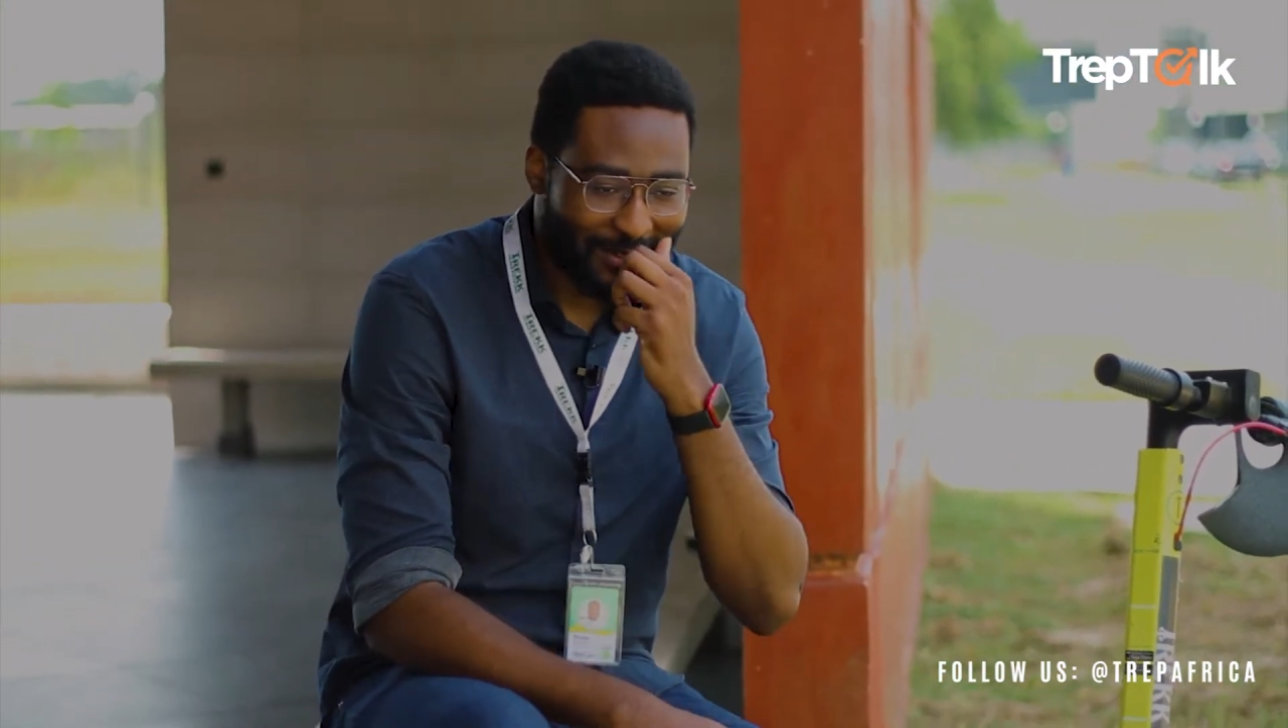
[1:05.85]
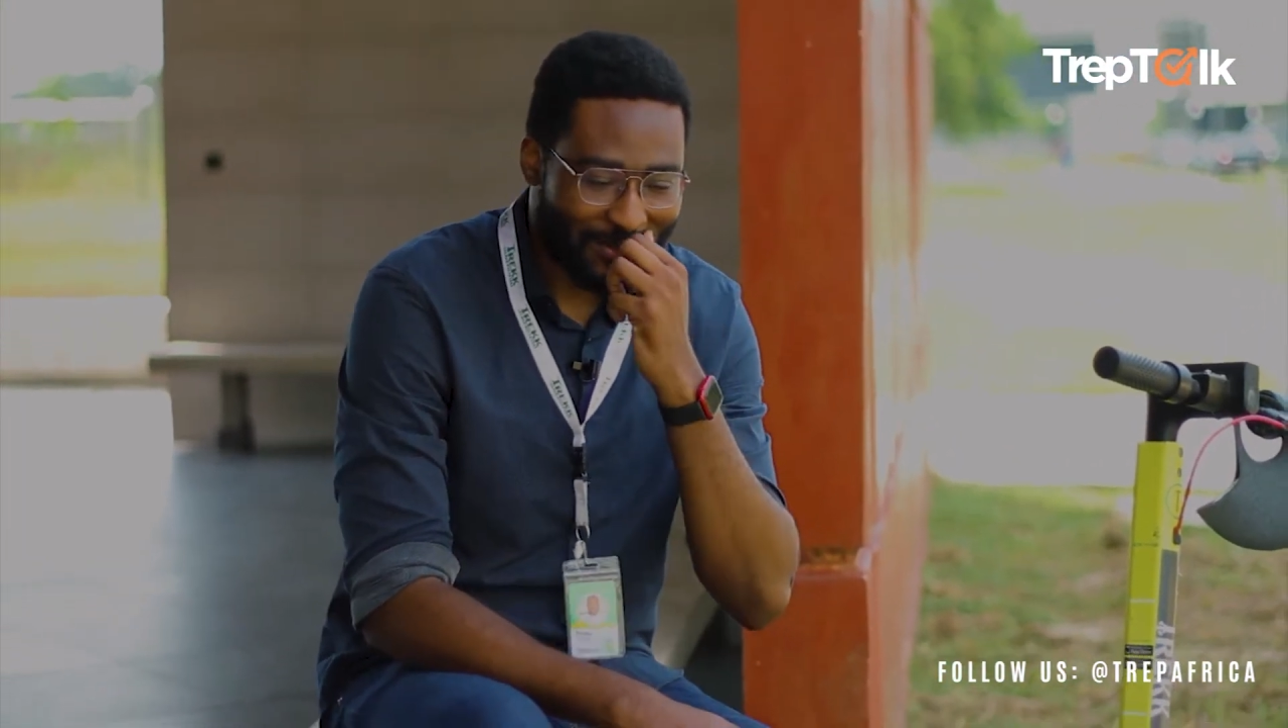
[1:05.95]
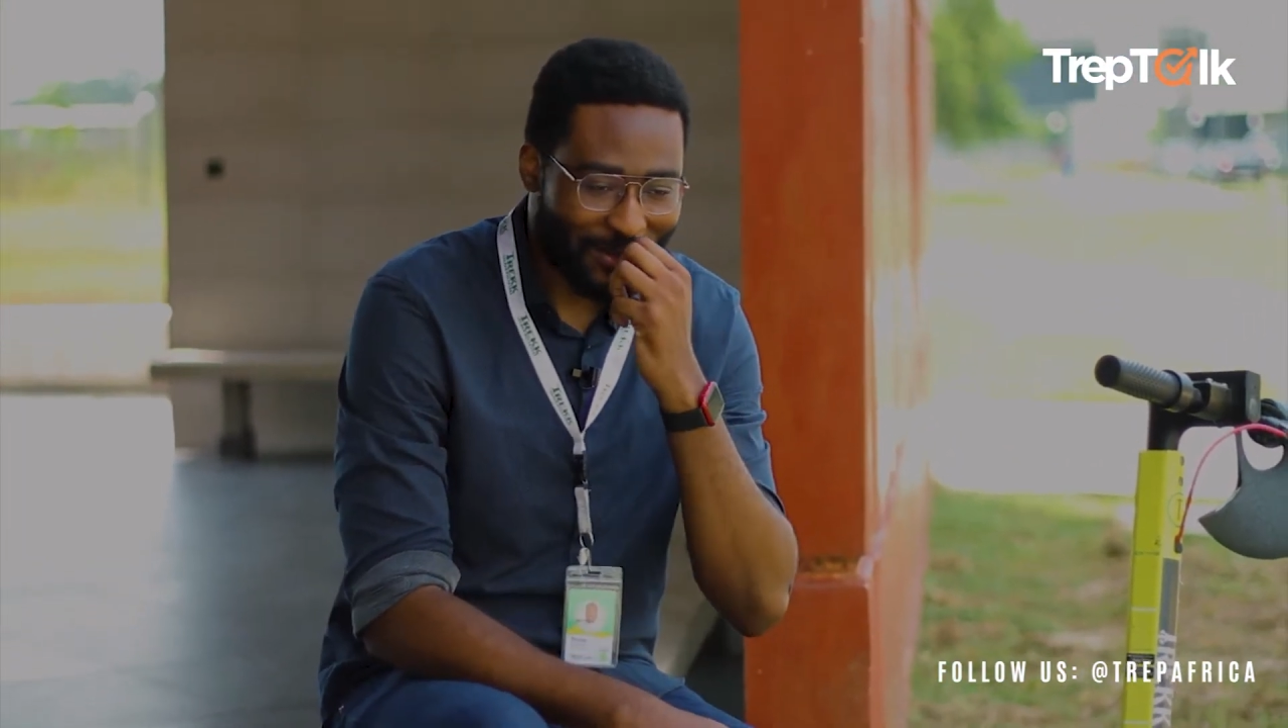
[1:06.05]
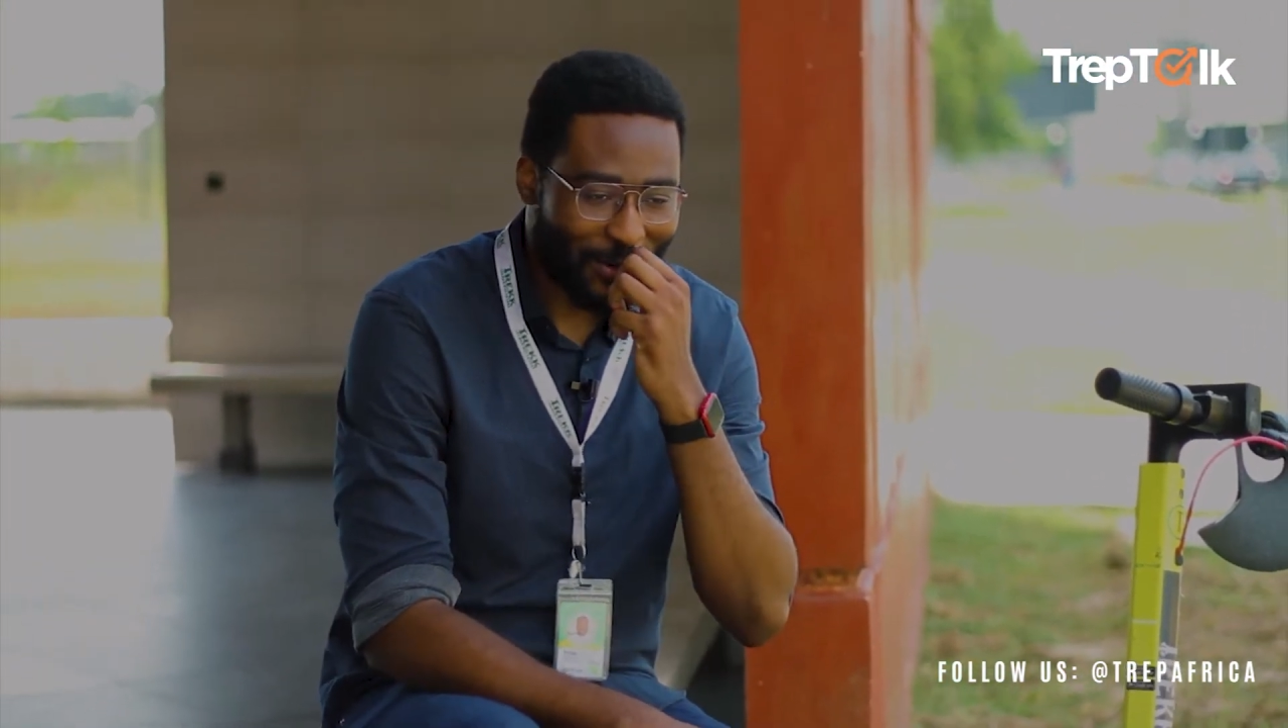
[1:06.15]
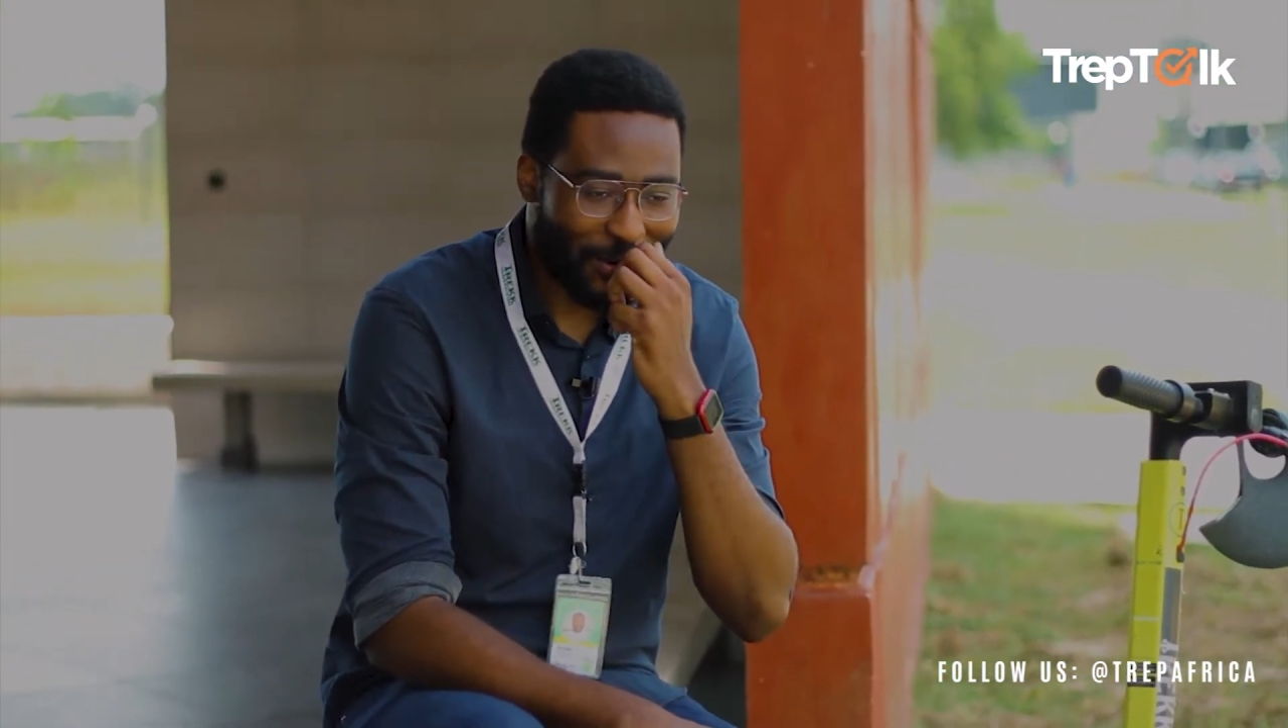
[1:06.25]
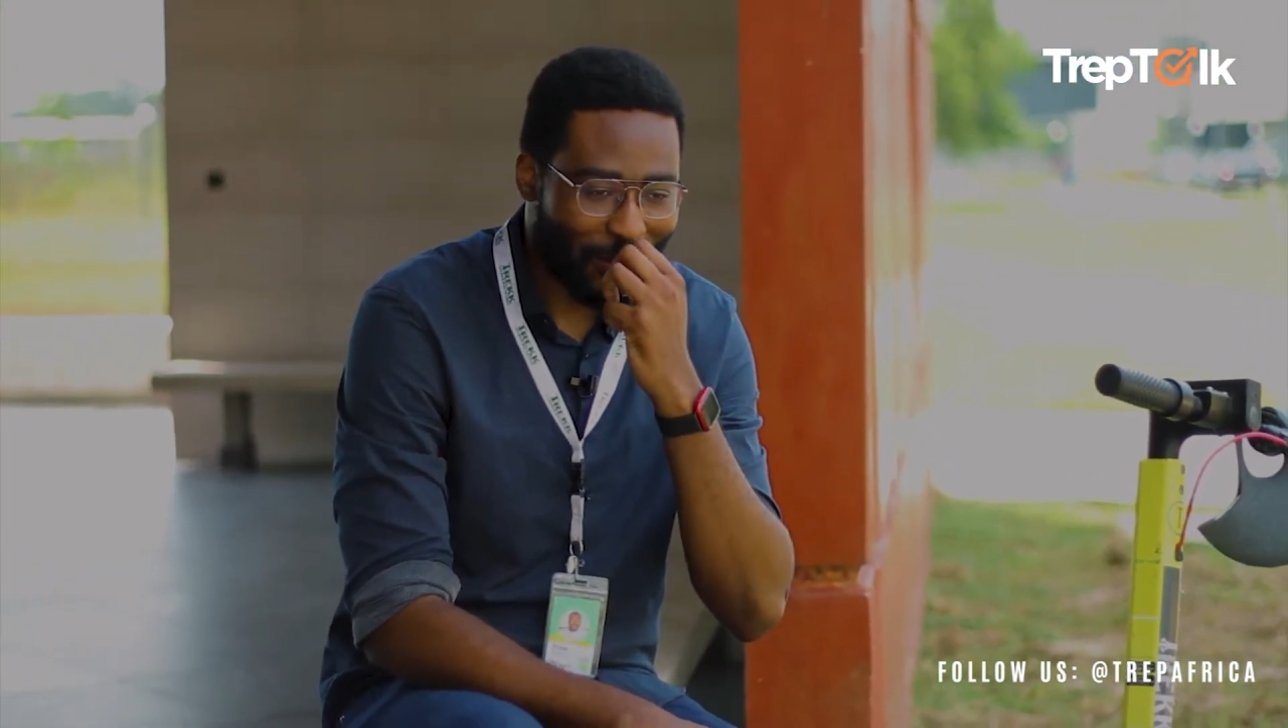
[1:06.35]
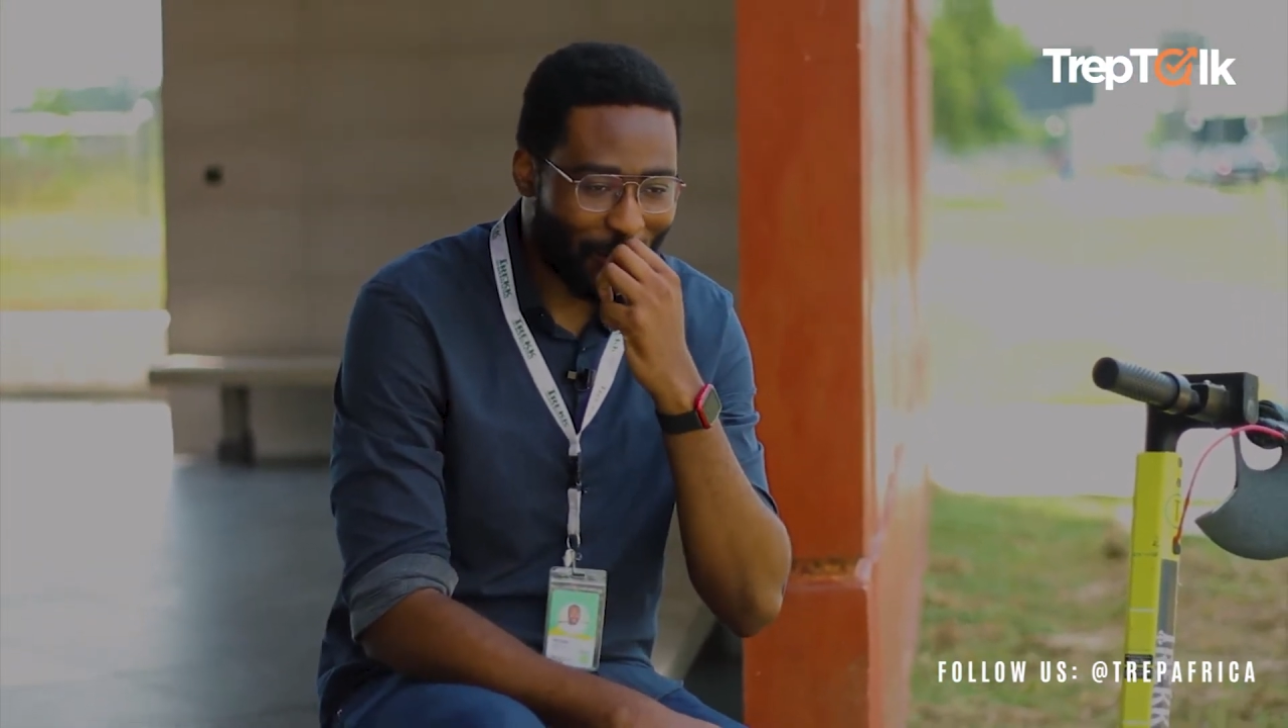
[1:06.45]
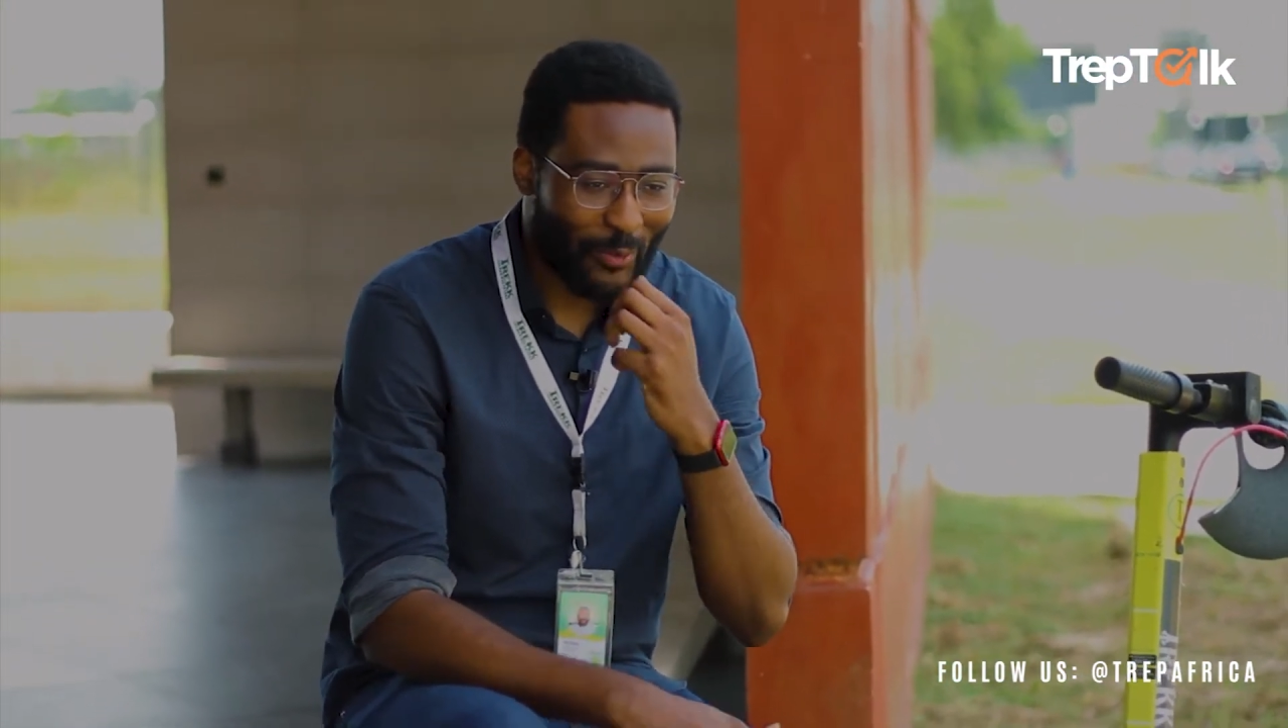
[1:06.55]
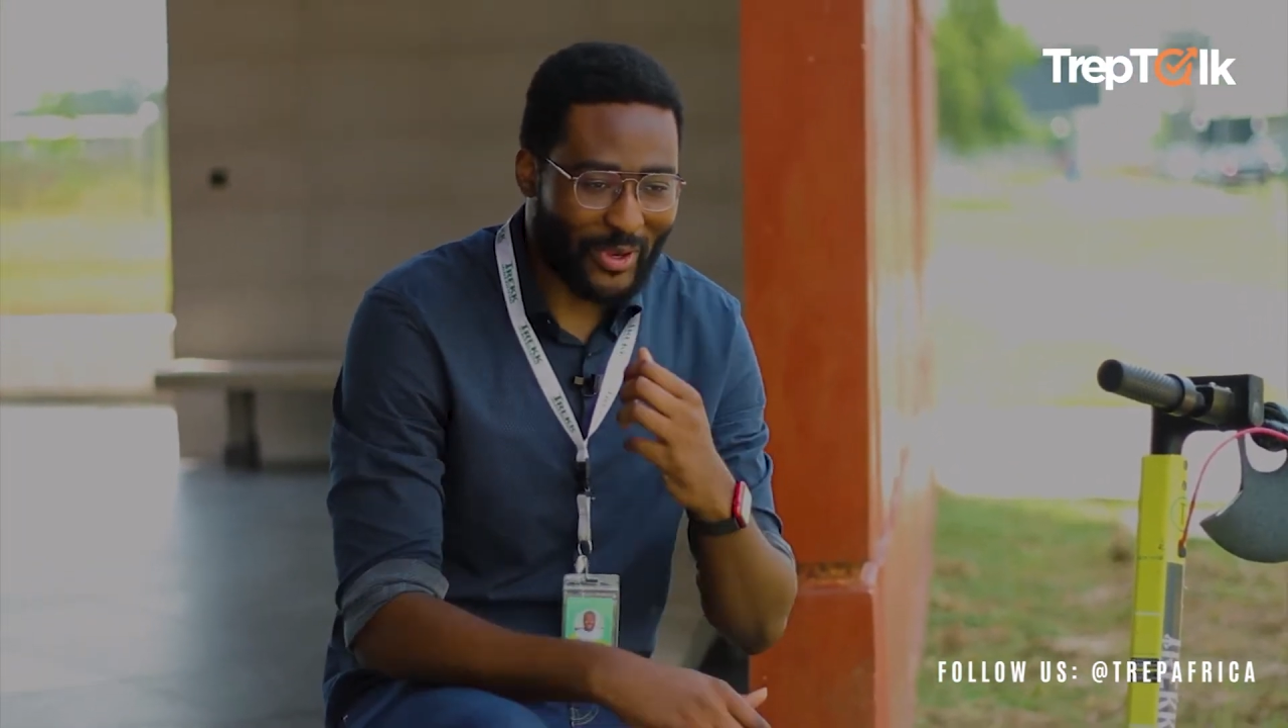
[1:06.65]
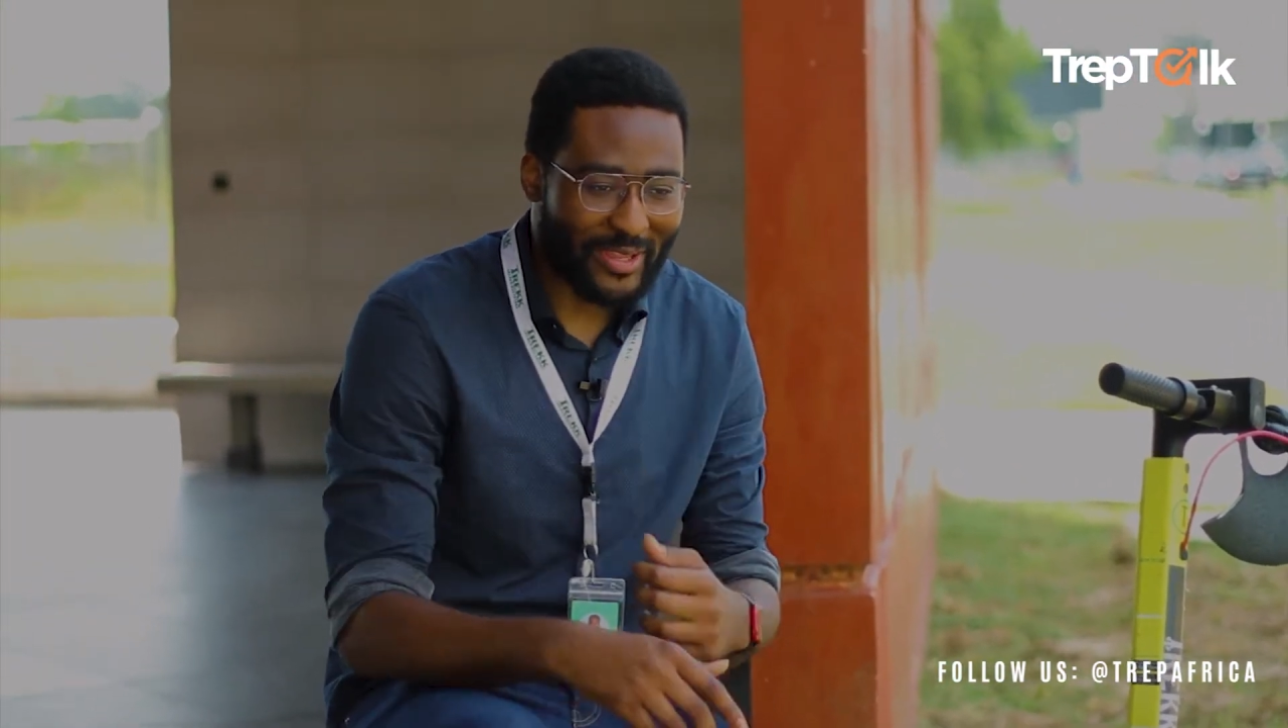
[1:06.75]

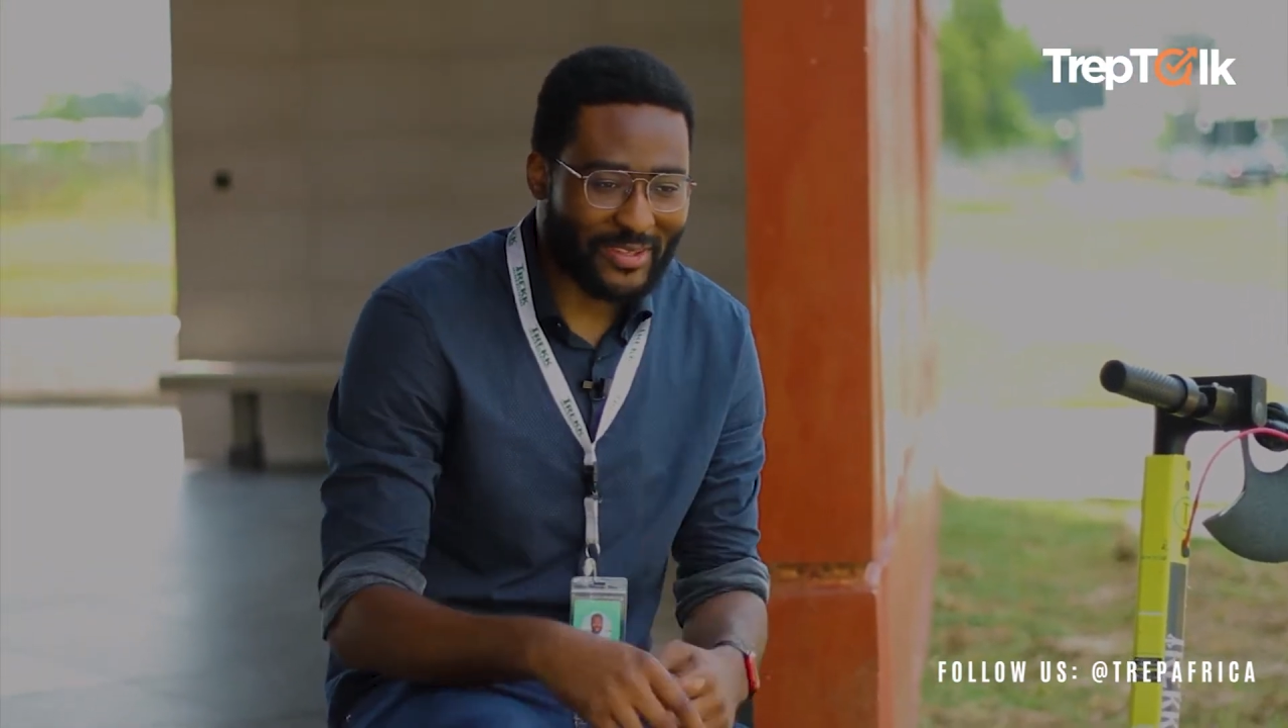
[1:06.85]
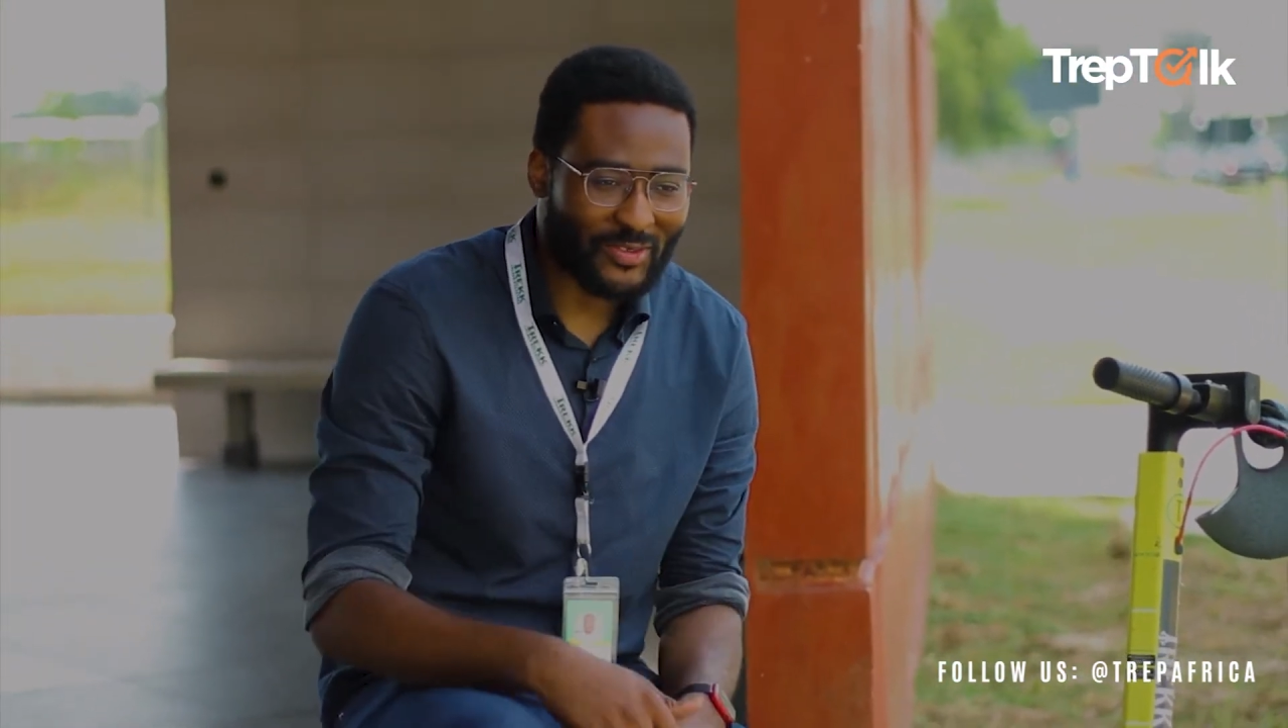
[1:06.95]
So we